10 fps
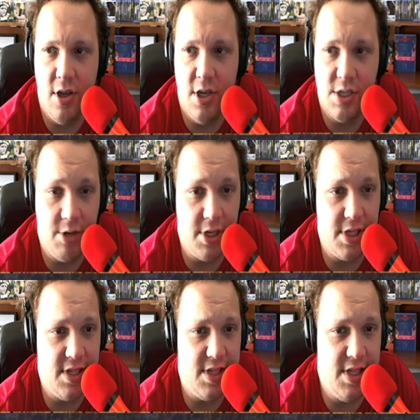So we can
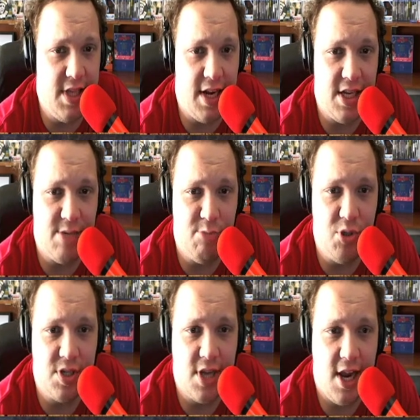still see that nice blue
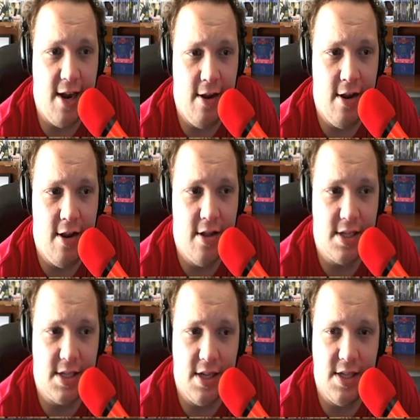sky. The
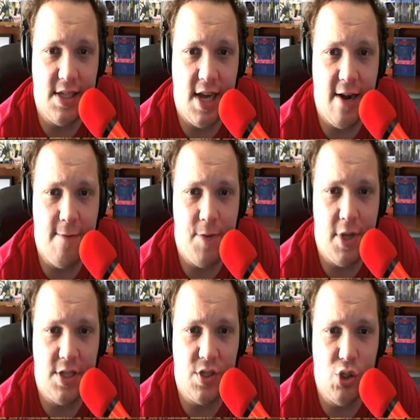sun's setting.
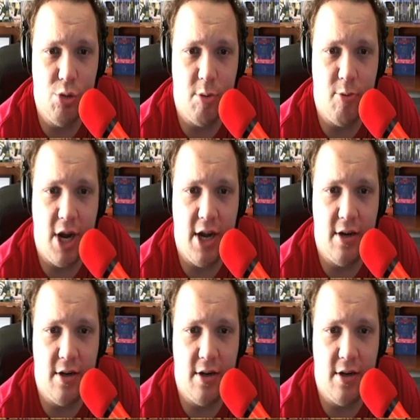It's super bright.